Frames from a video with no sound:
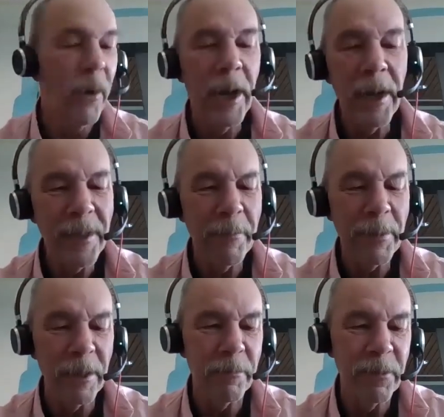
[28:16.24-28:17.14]
I think I
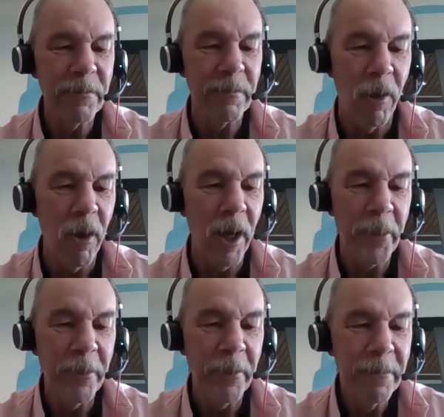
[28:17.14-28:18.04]
would like to be a
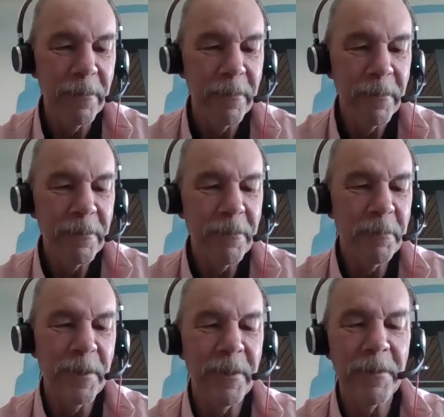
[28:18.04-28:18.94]
sloth,
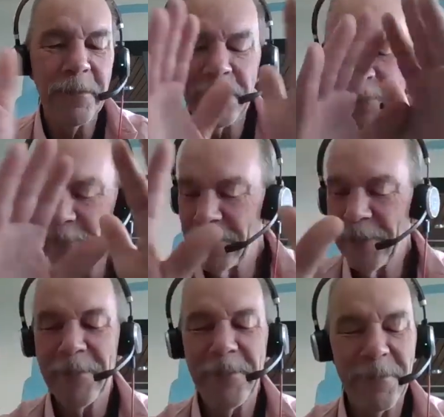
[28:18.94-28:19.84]
just because
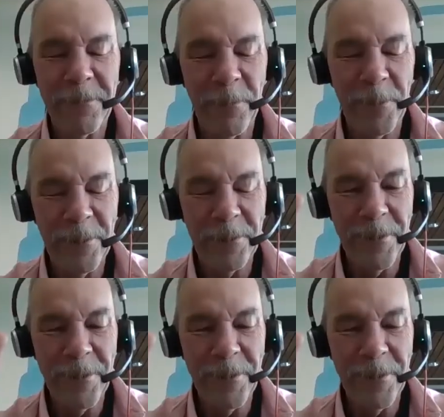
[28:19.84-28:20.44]
let's just slow things